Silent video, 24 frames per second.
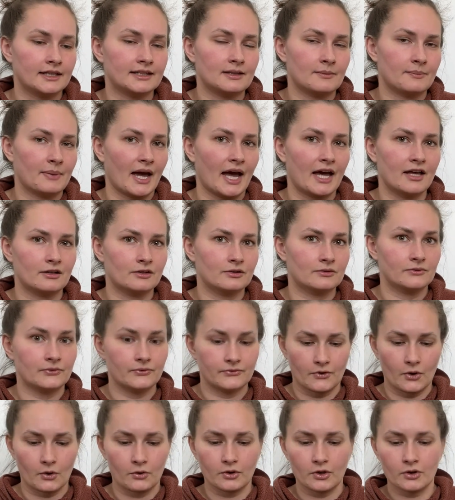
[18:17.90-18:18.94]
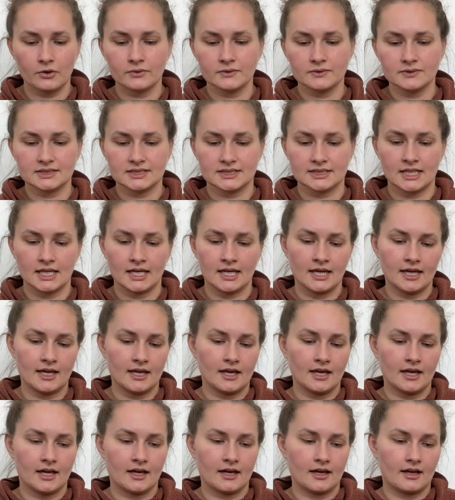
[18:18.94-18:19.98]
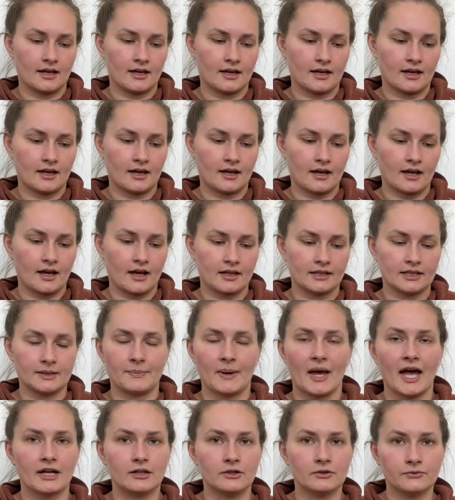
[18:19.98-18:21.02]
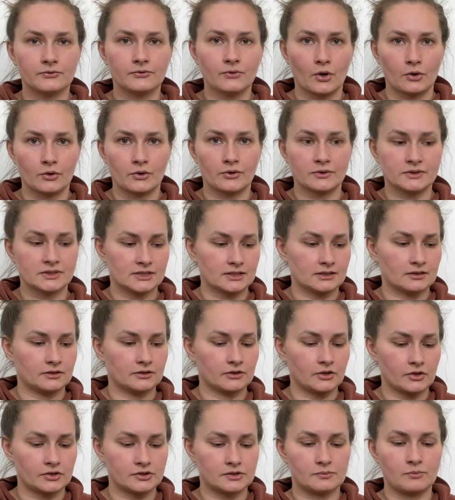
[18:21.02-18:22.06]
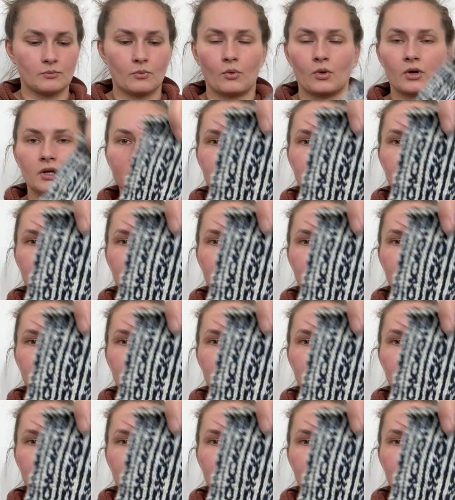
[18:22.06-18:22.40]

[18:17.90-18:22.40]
the pattern photos. The pattern photos looked more